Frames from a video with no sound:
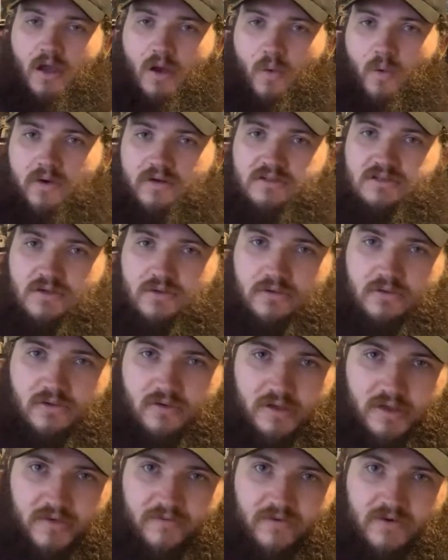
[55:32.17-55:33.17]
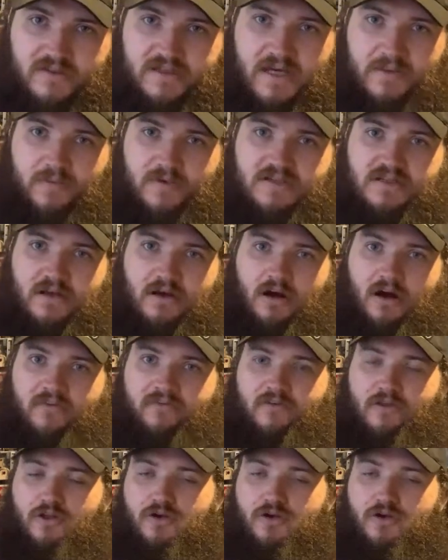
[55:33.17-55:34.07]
123 for 10% off.